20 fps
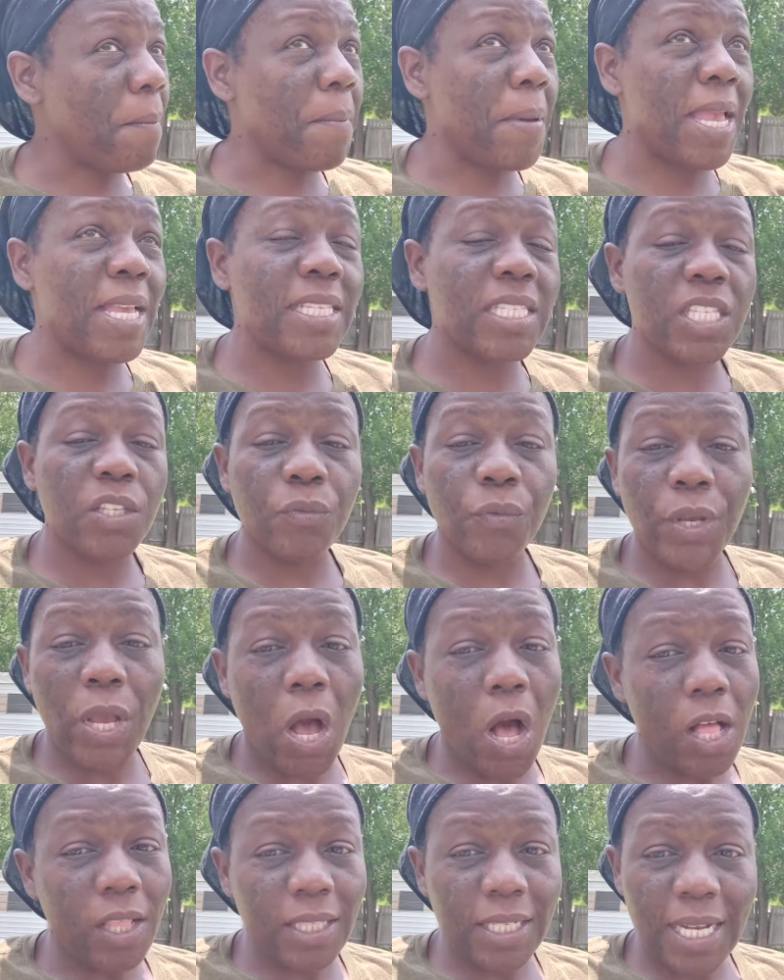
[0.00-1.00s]
masonry,
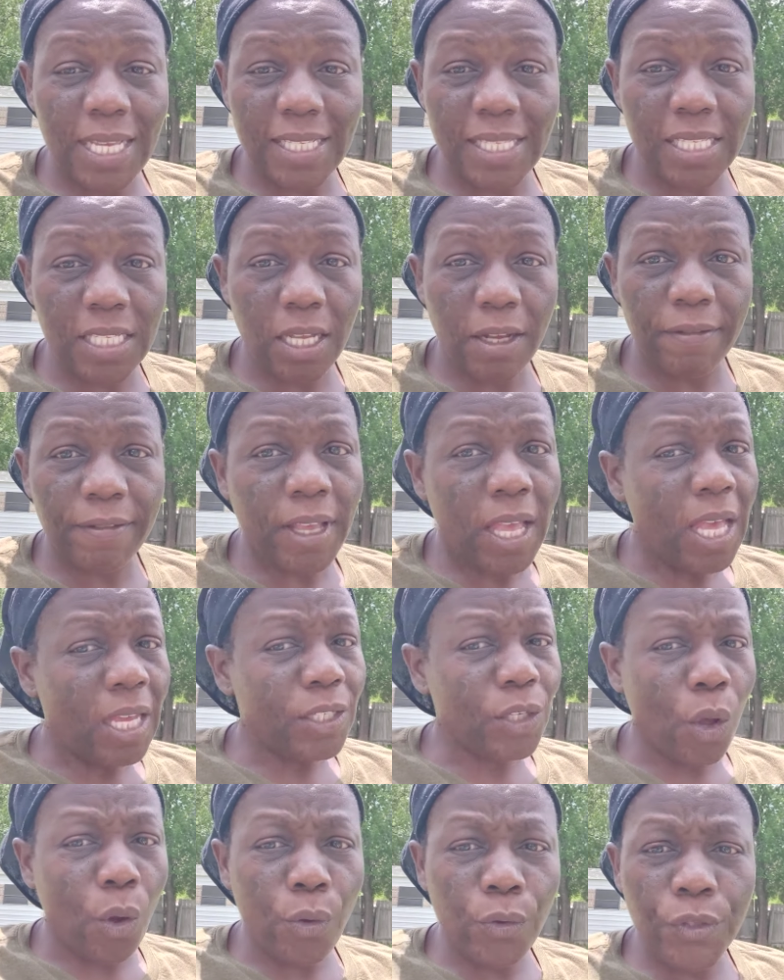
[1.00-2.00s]
all of that stuff.
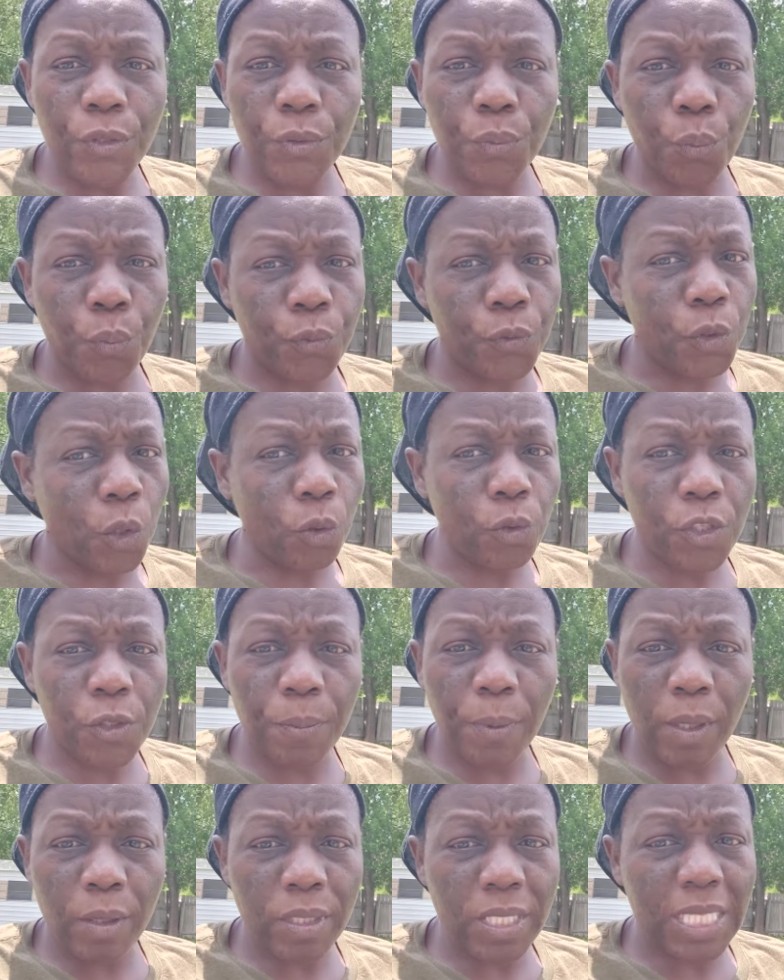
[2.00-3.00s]
Those those
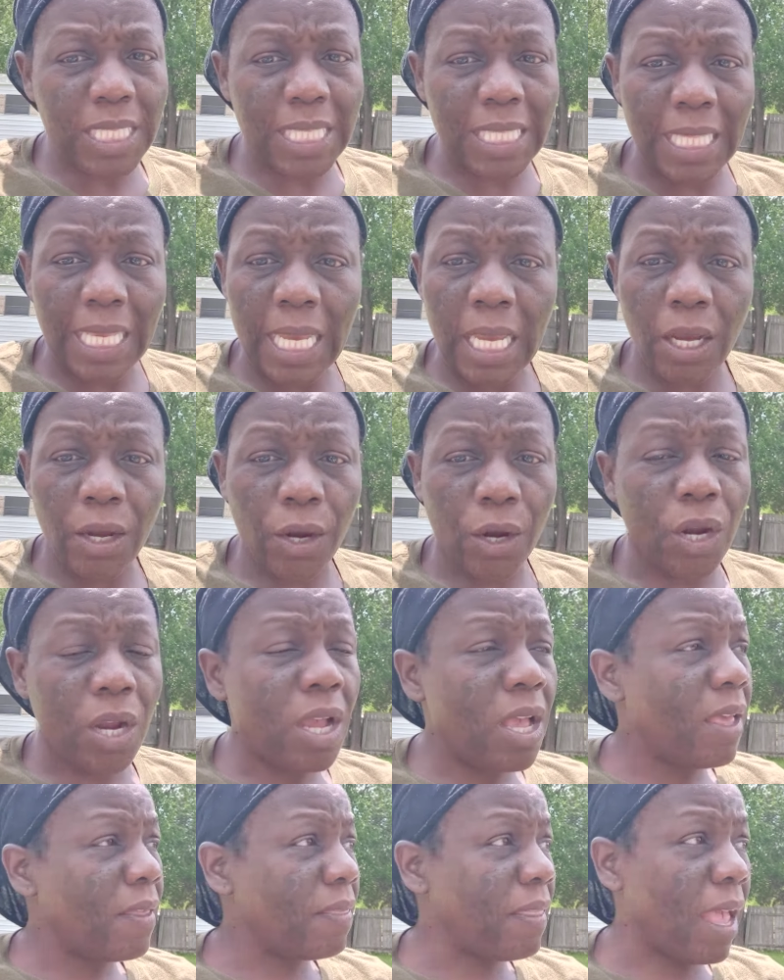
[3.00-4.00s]
spirits linger.
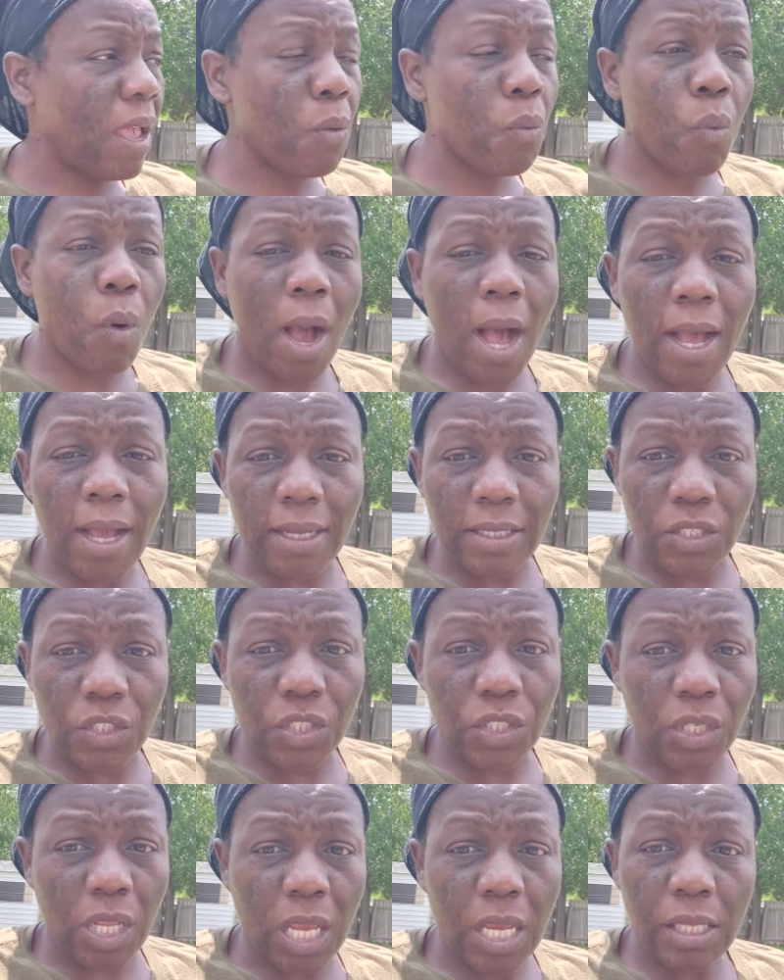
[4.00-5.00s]
They
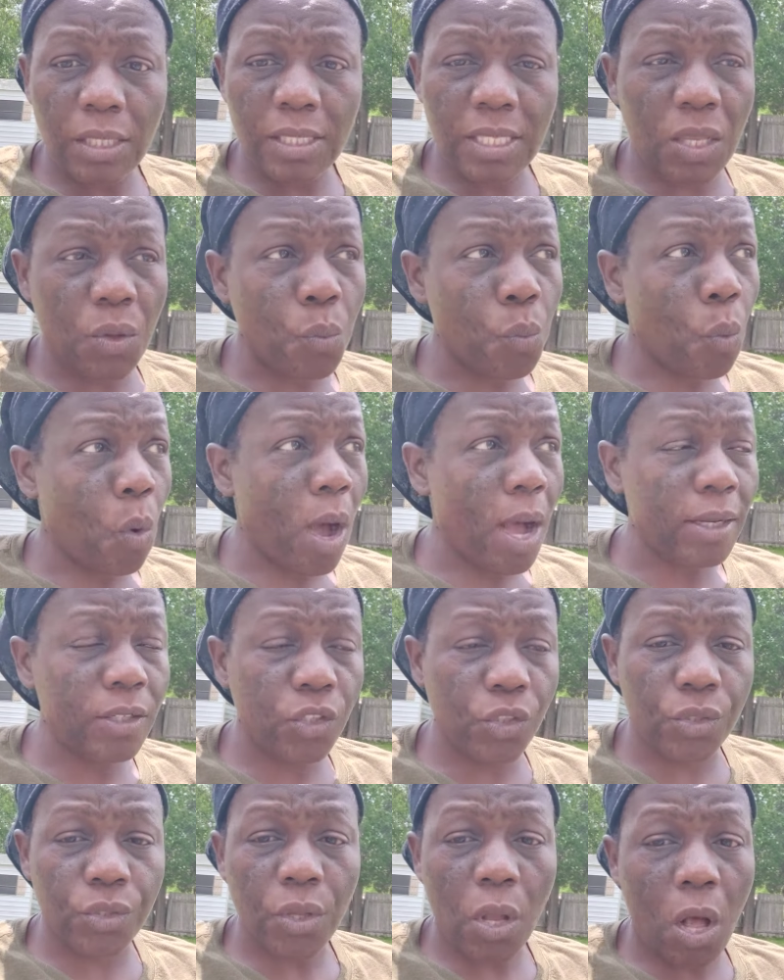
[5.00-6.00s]
watch. They send
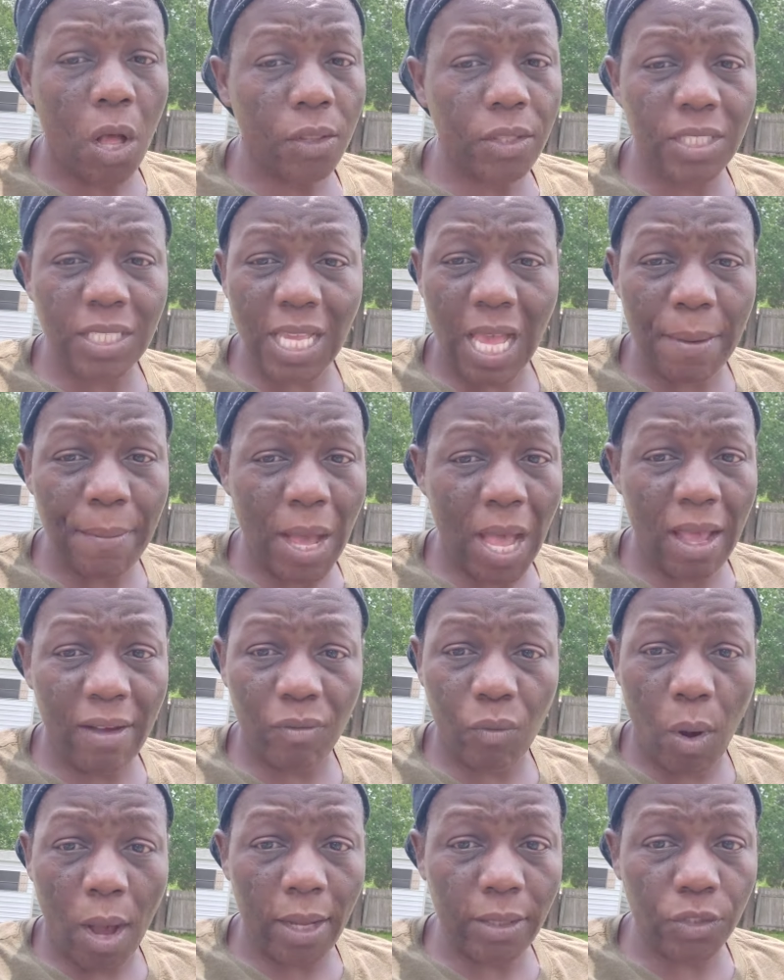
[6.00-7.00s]
watchers all the time. I
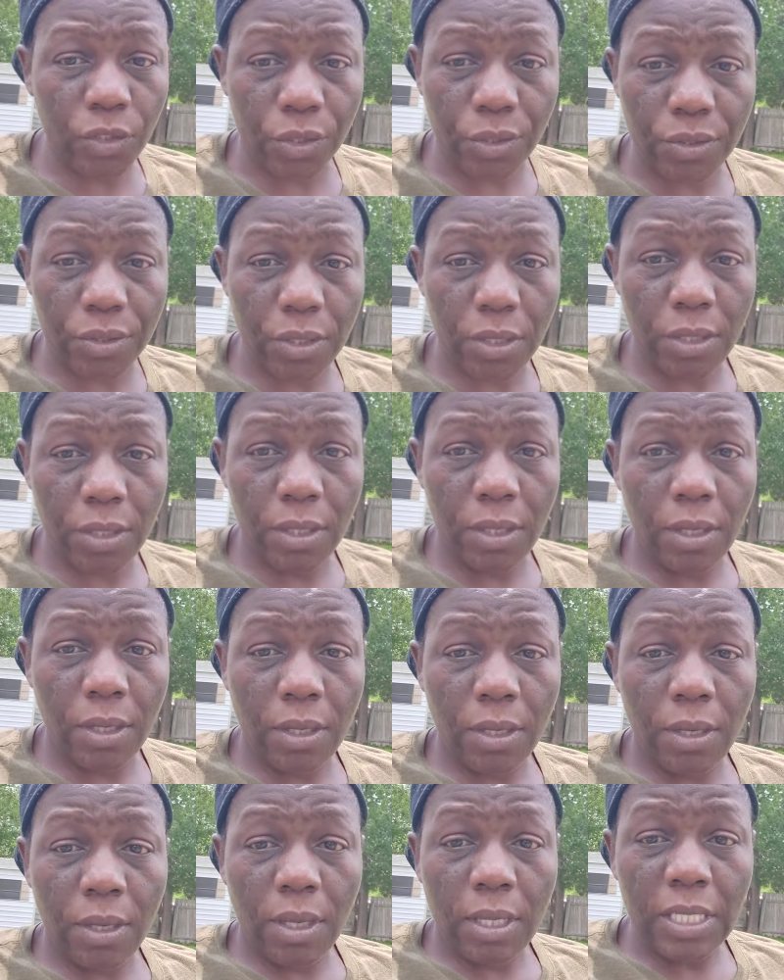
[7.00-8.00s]
have watchers.
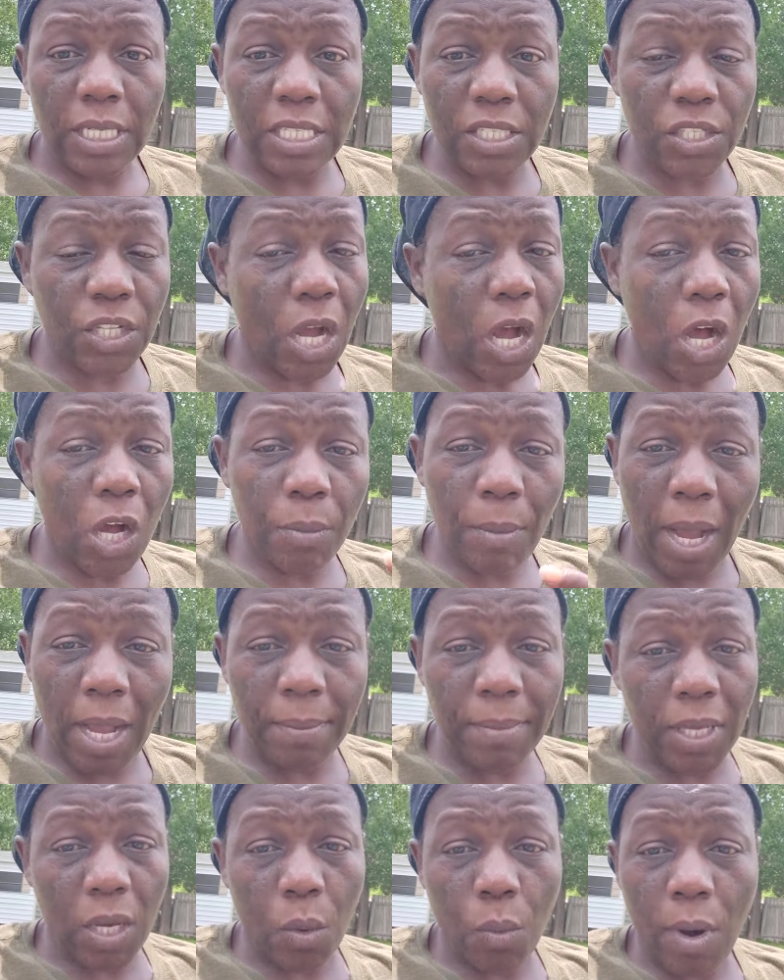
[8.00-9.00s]
This dog
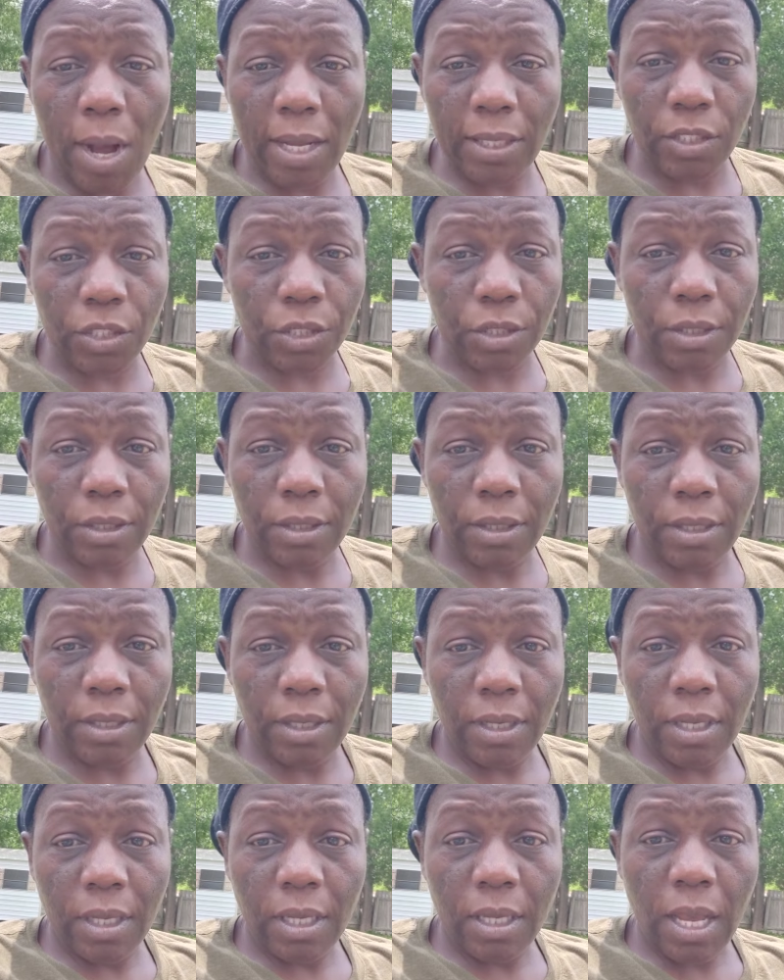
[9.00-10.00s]
might be a watcher.
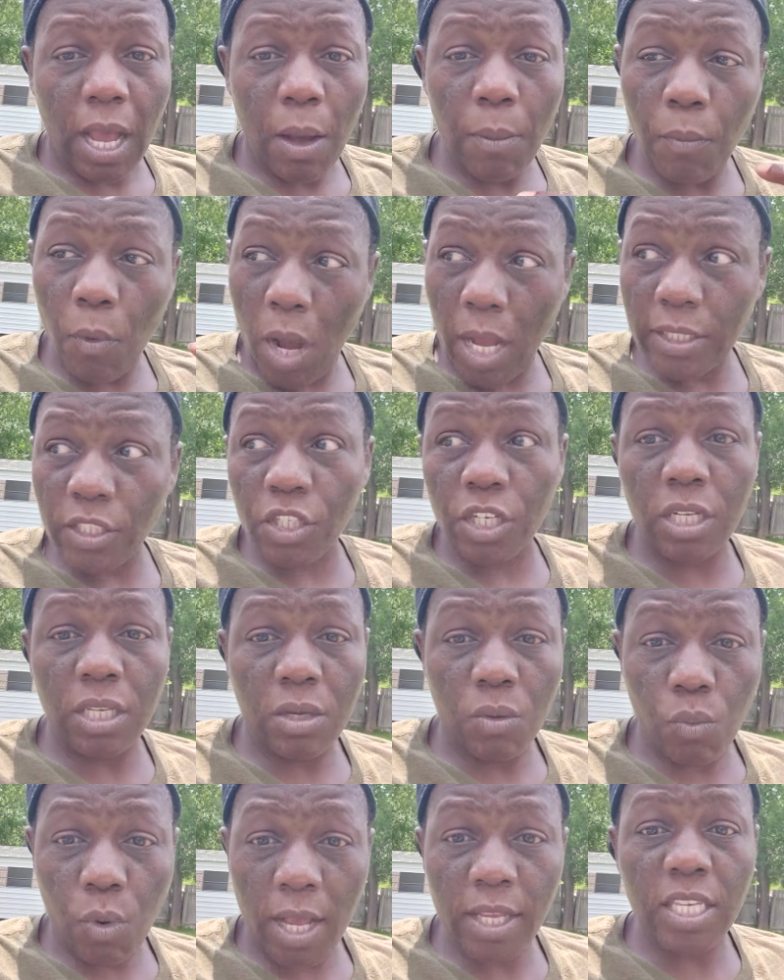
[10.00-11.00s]
I'm watching
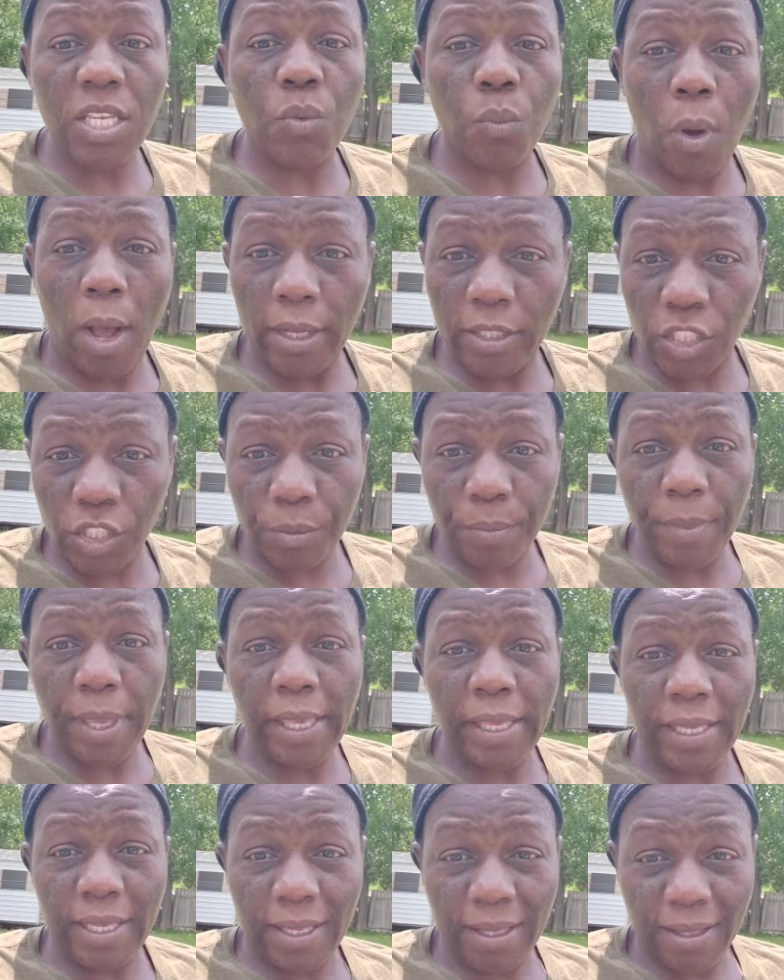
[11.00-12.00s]
him while he watching
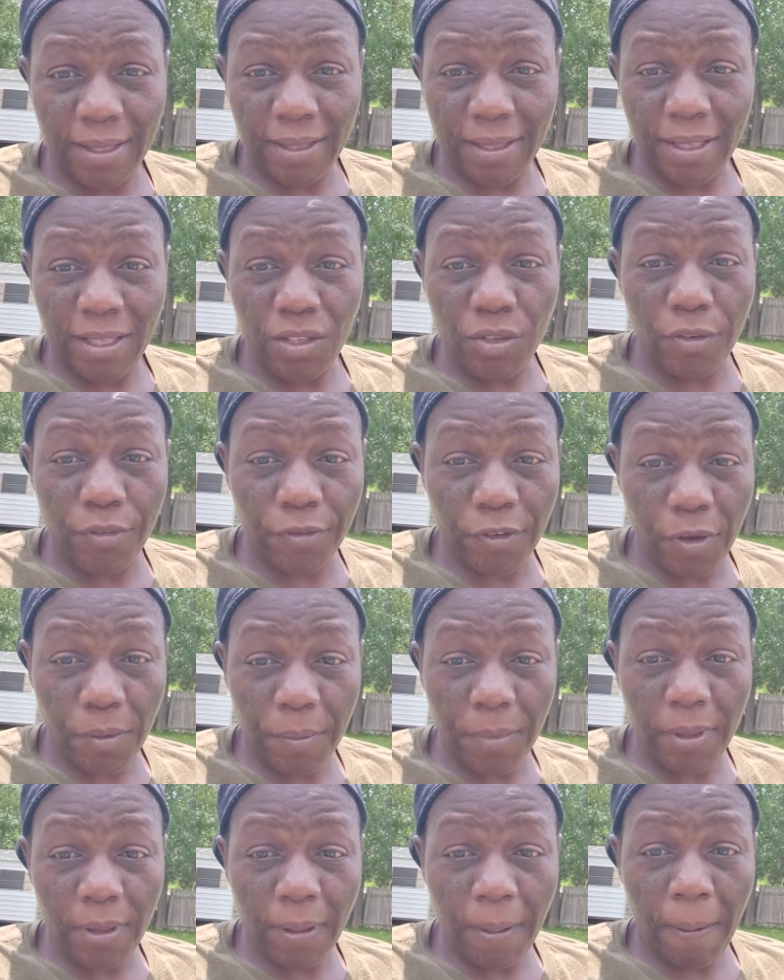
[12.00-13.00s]
me. You feel
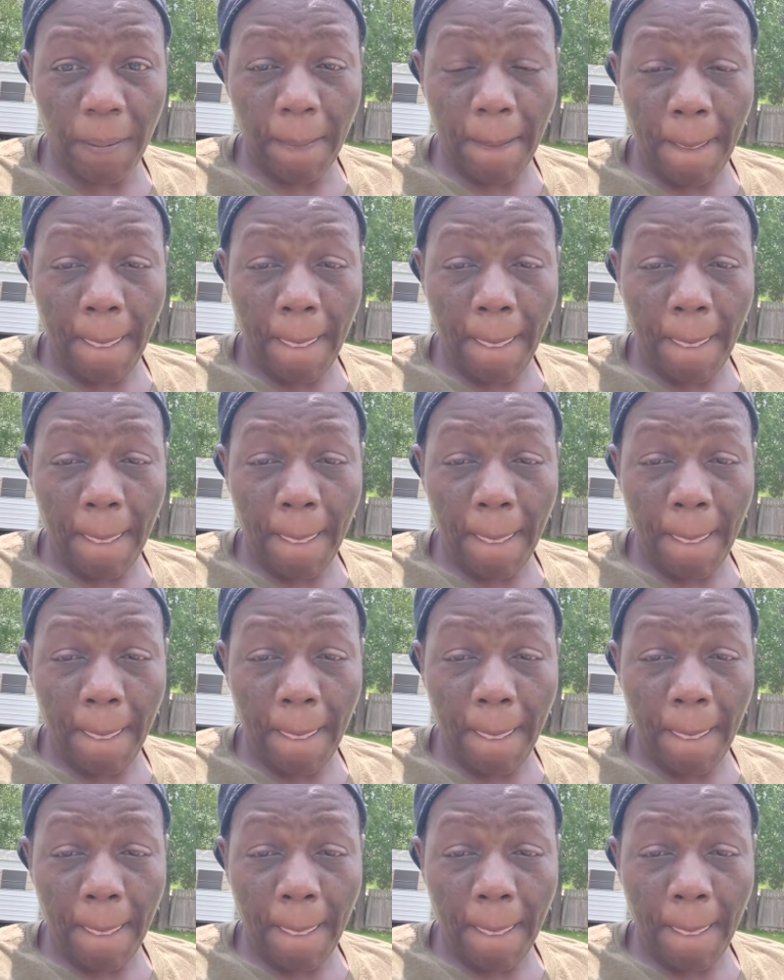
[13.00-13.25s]
me?